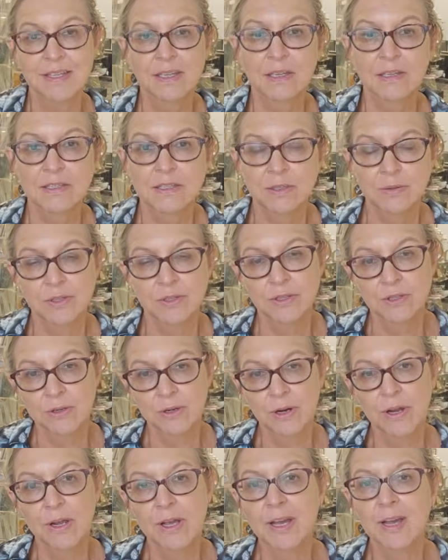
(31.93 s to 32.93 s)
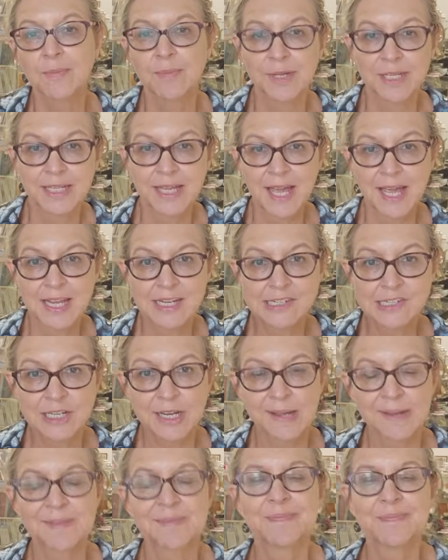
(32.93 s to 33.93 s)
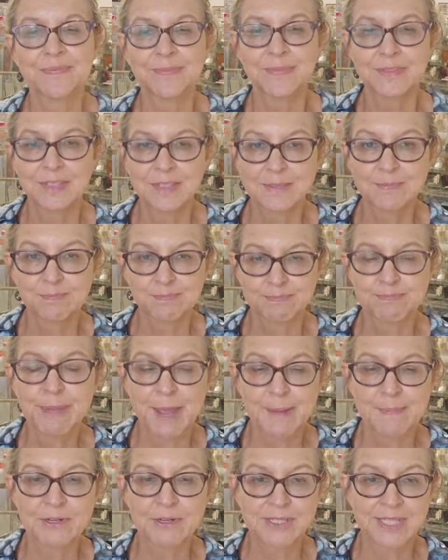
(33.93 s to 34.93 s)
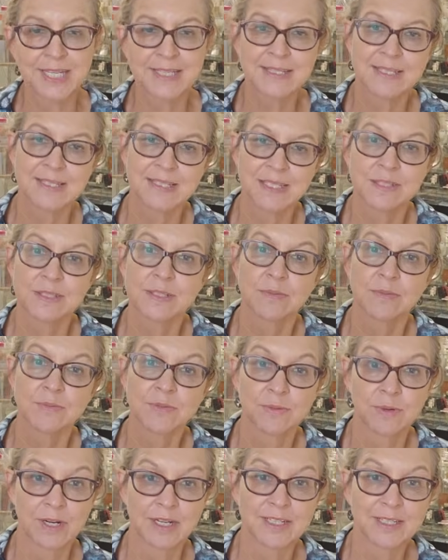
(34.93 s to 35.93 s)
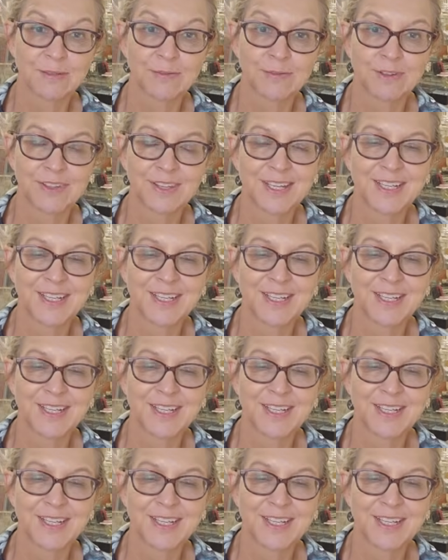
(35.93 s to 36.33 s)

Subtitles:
So in Europe and Asia, the paper sizing systems work differently.